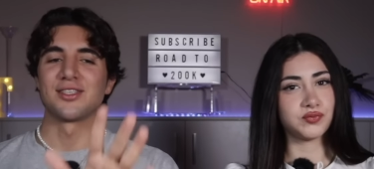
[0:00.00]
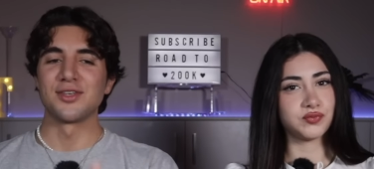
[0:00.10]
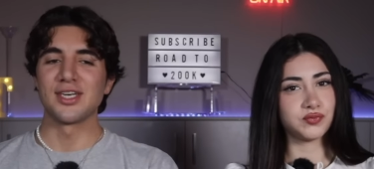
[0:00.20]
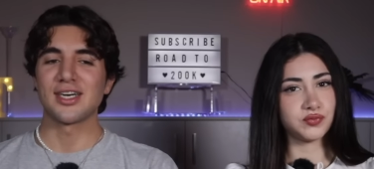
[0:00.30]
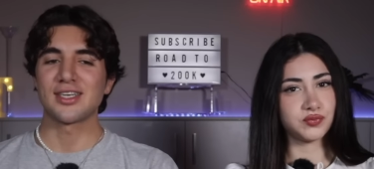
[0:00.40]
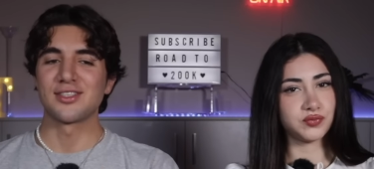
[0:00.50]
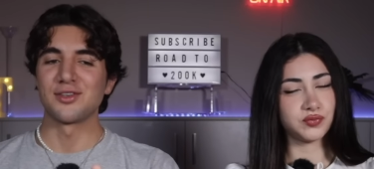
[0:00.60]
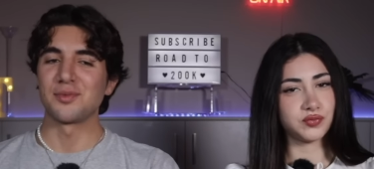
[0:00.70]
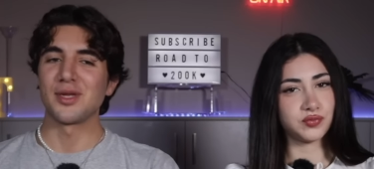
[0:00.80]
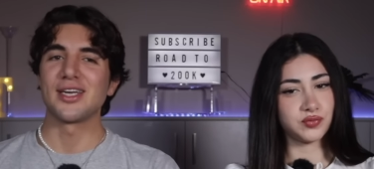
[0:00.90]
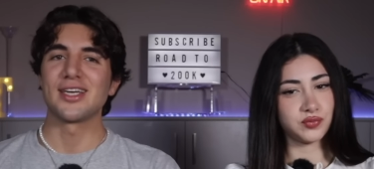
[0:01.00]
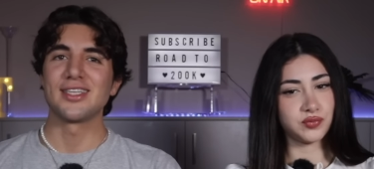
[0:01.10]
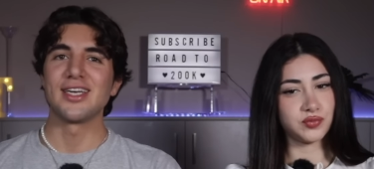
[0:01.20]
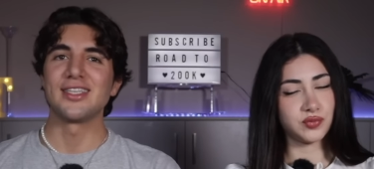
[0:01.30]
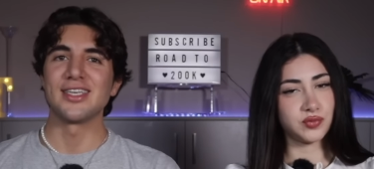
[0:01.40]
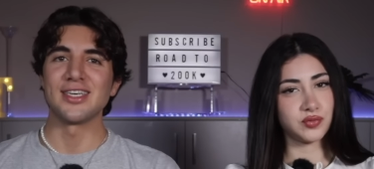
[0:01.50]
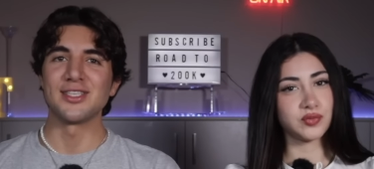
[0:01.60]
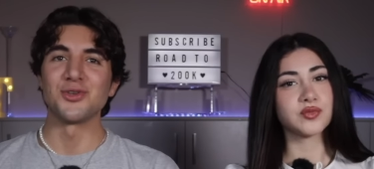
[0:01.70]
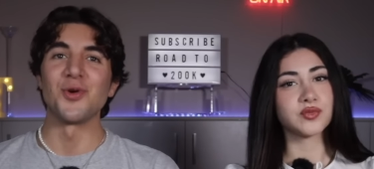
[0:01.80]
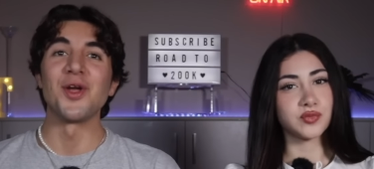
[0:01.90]
Speaker 1: to React to Reply
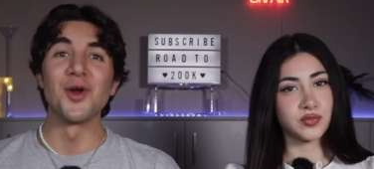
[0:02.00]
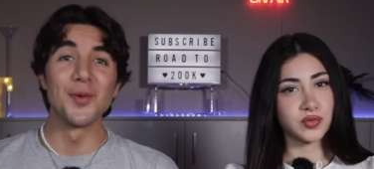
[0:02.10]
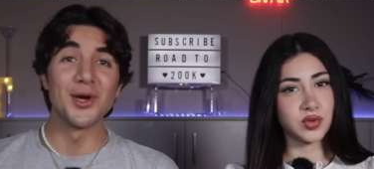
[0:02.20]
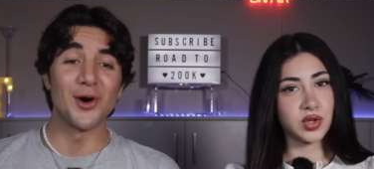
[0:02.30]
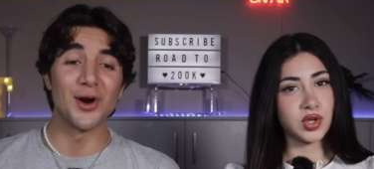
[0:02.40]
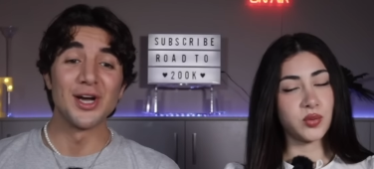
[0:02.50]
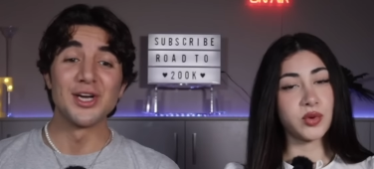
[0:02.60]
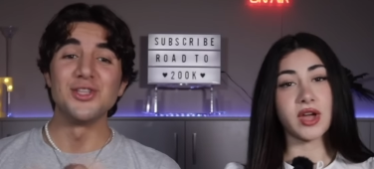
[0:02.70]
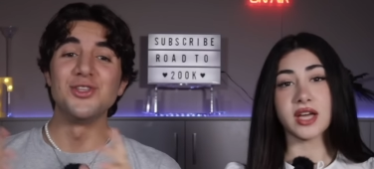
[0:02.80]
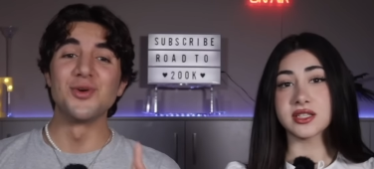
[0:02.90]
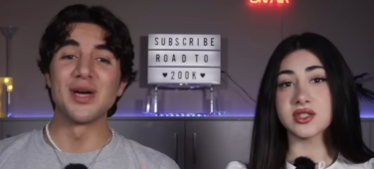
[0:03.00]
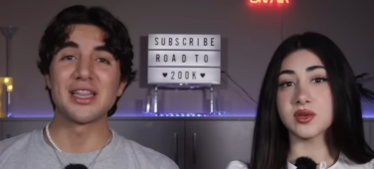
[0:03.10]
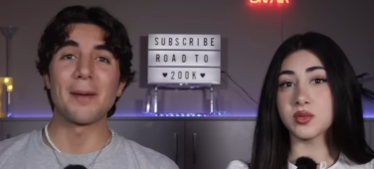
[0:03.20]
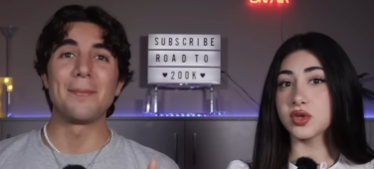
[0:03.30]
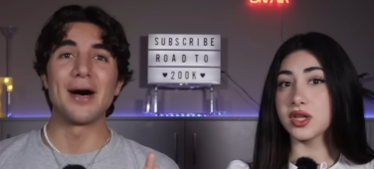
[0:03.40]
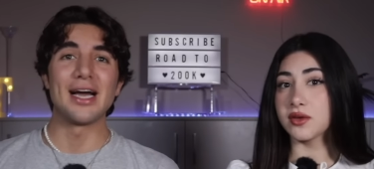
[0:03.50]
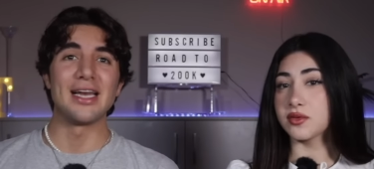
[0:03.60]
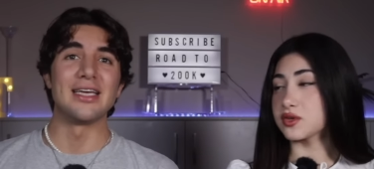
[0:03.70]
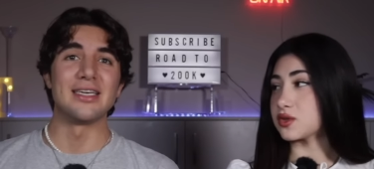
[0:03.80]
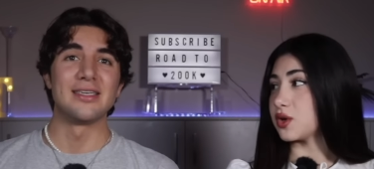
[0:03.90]
1988. So here we are We're doing the
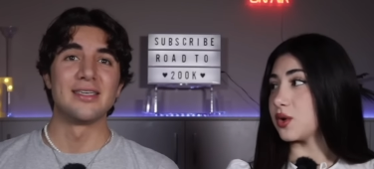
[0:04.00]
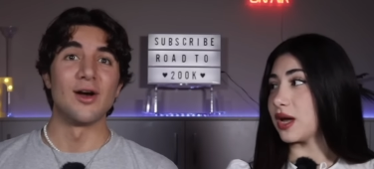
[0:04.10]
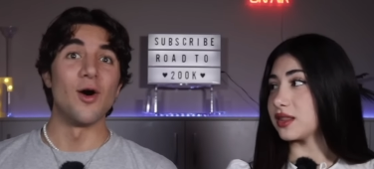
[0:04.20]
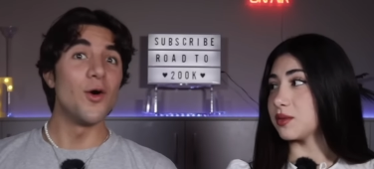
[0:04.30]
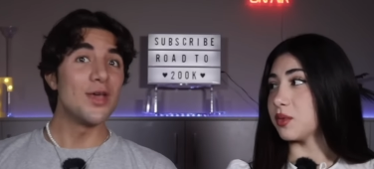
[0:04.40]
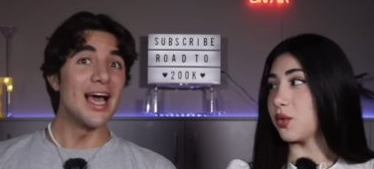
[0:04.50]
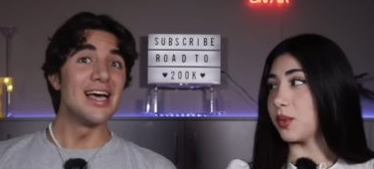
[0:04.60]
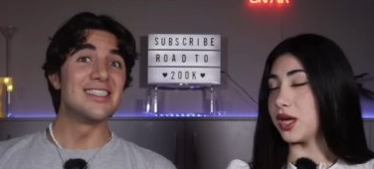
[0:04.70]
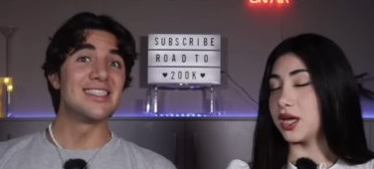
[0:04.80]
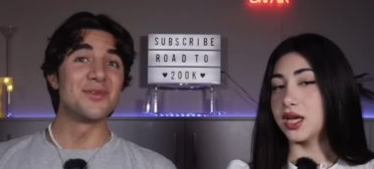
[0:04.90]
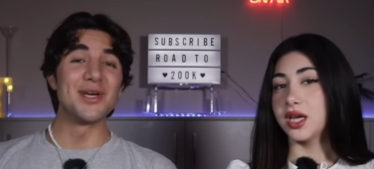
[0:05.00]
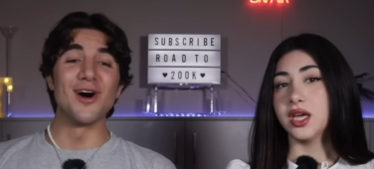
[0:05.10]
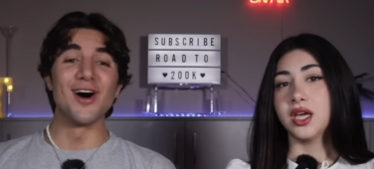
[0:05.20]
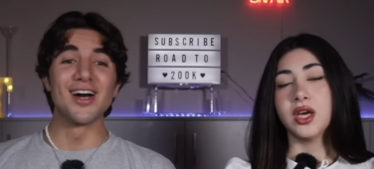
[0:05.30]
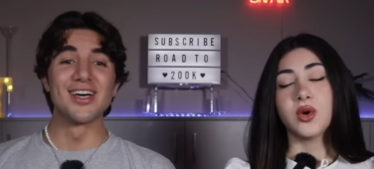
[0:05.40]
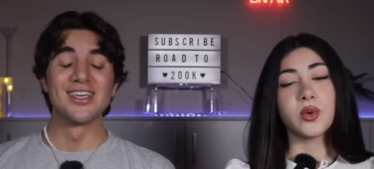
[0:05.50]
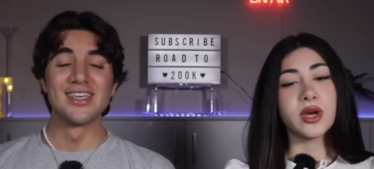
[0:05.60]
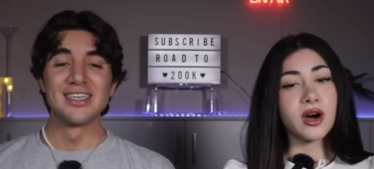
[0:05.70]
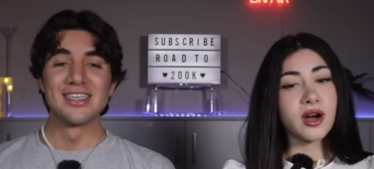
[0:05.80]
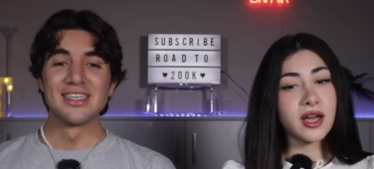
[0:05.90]
pilot. Though, oh yes, we are.
Speaker 2: We
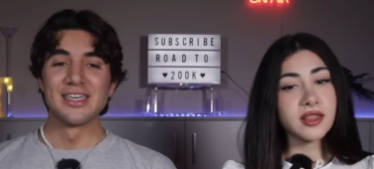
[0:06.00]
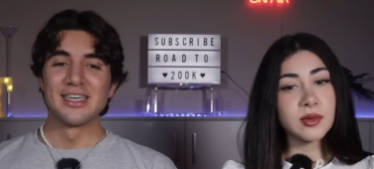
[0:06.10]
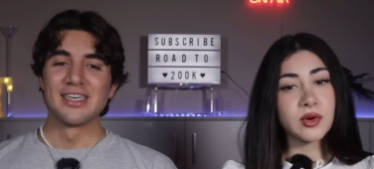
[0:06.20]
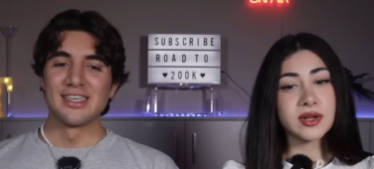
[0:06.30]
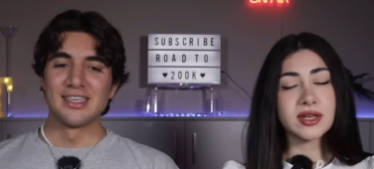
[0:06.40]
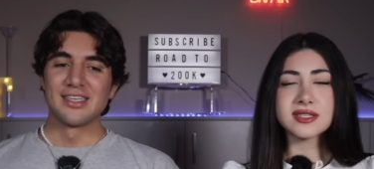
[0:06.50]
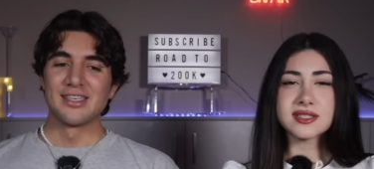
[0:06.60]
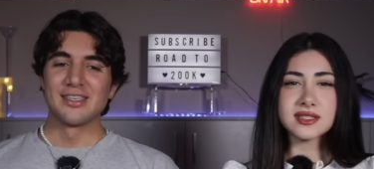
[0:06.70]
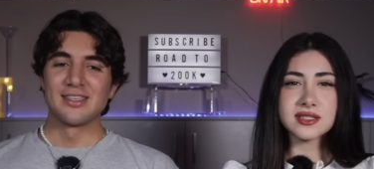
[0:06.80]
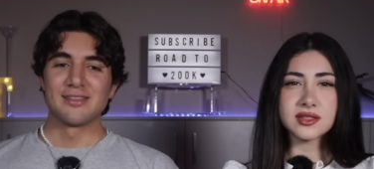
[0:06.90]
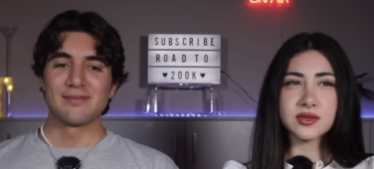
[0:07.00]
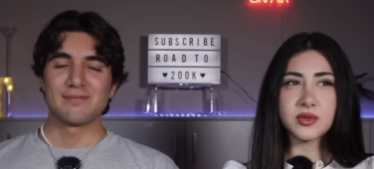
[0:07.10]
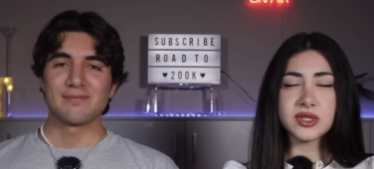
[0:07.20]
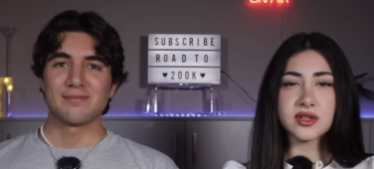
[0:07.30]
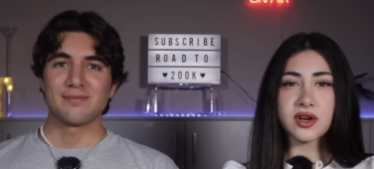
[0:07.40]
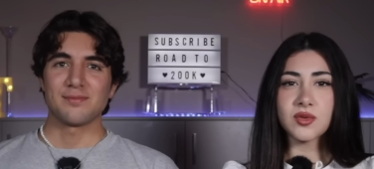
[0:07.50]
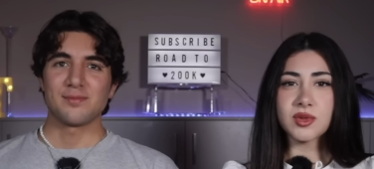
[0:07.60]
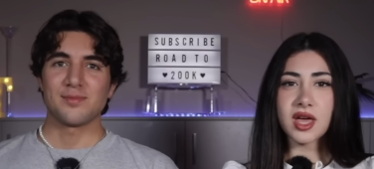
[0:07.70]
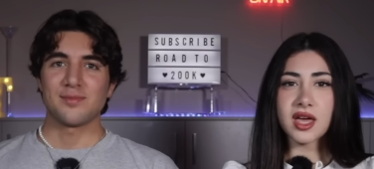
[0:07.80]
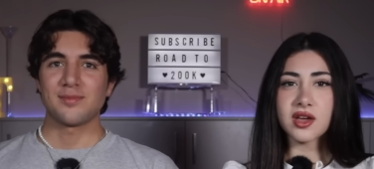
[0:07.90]
are at the moment because we started
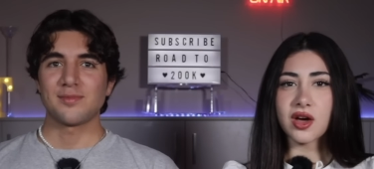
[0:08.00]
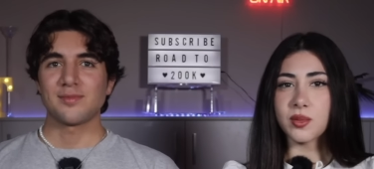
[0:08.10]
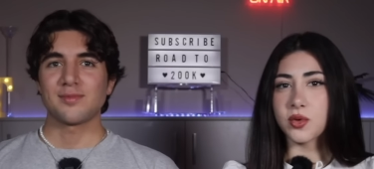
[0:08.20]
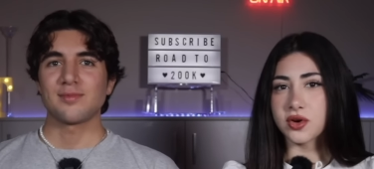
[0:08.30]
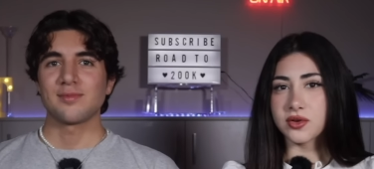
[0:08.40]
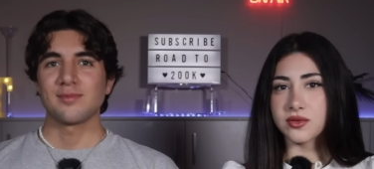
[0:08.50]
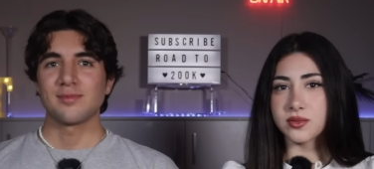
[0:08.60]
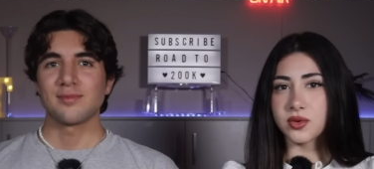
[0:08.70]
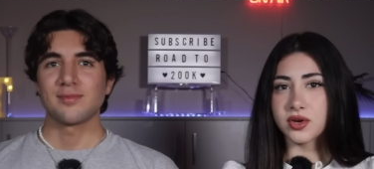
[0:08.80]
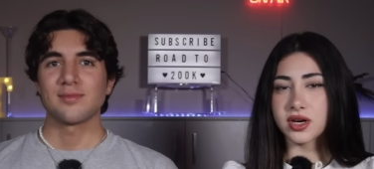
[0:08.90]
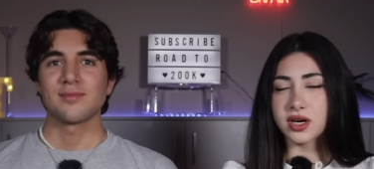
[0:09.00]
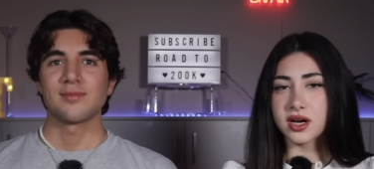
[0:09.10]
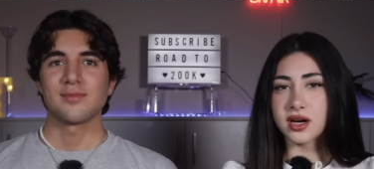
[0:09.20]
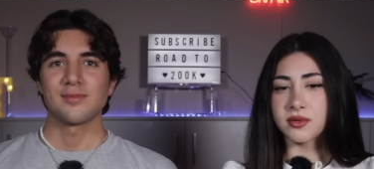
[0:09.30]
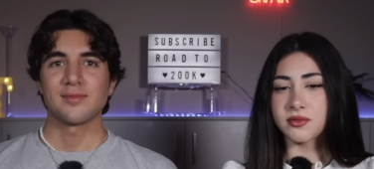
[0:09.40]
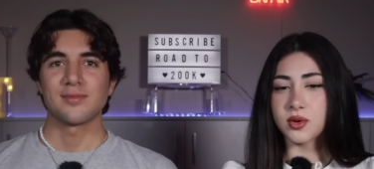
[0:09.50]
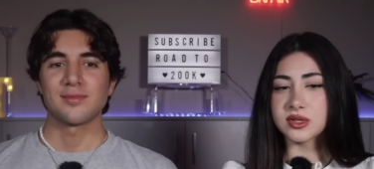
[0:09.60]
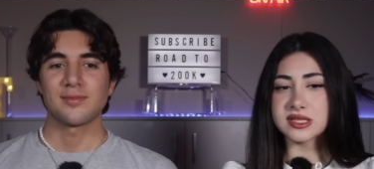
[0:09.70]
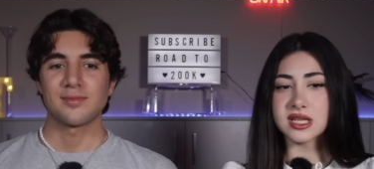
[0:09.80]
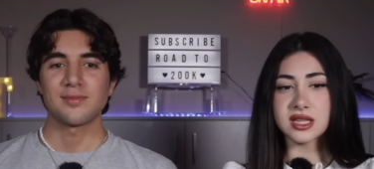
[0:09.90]
with that. It got more more uh,
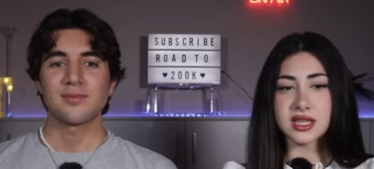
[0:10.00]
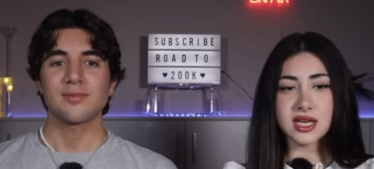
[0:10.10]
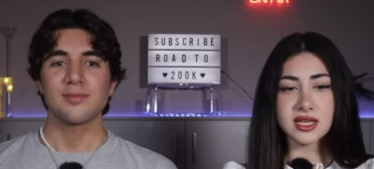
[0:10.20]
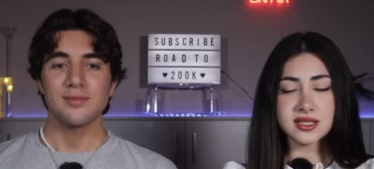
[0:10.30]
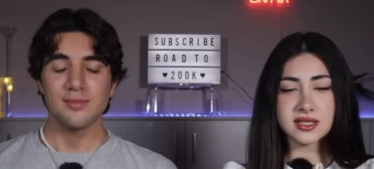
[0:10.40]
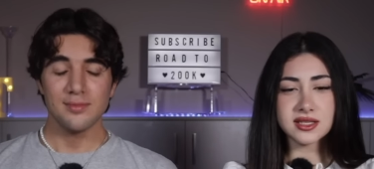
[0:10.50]
votes than this,